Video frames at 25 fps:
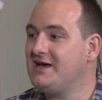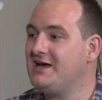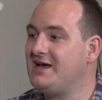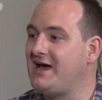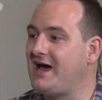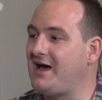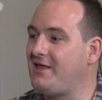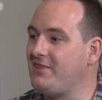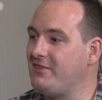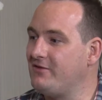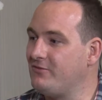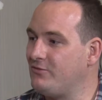
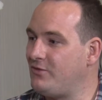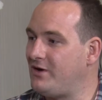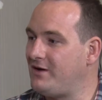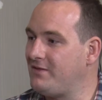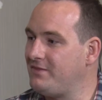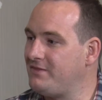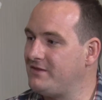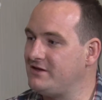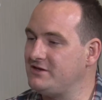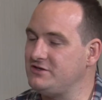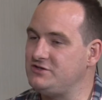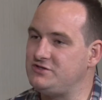and the
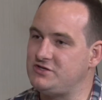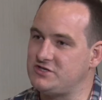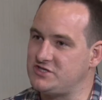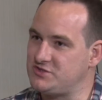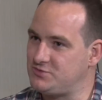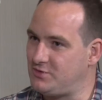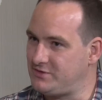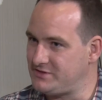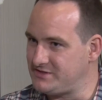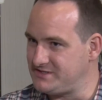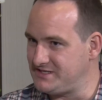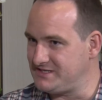one that just
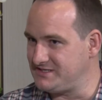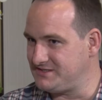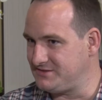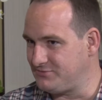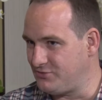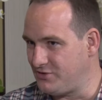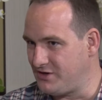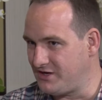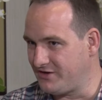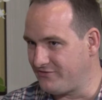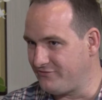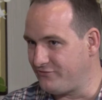wants it to
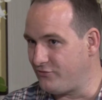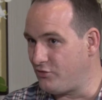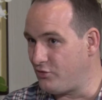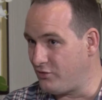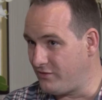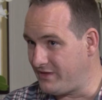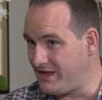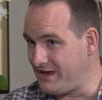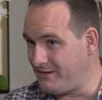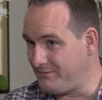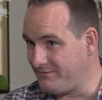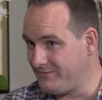work for
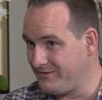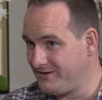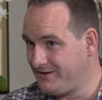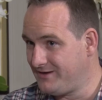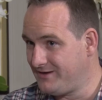them.